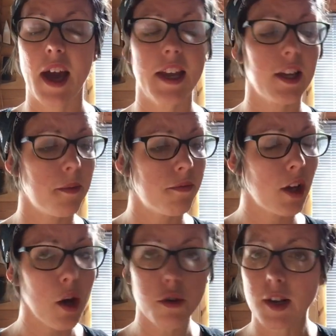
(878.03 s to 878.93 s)
And it can
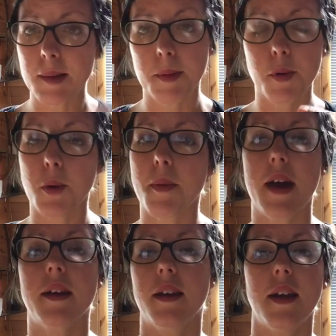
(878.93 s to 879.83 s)
totally be put
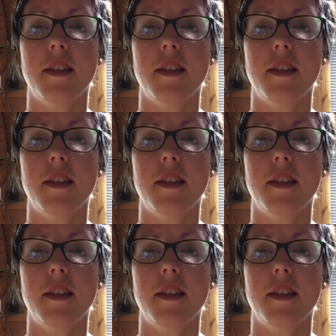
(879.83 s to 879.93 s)
back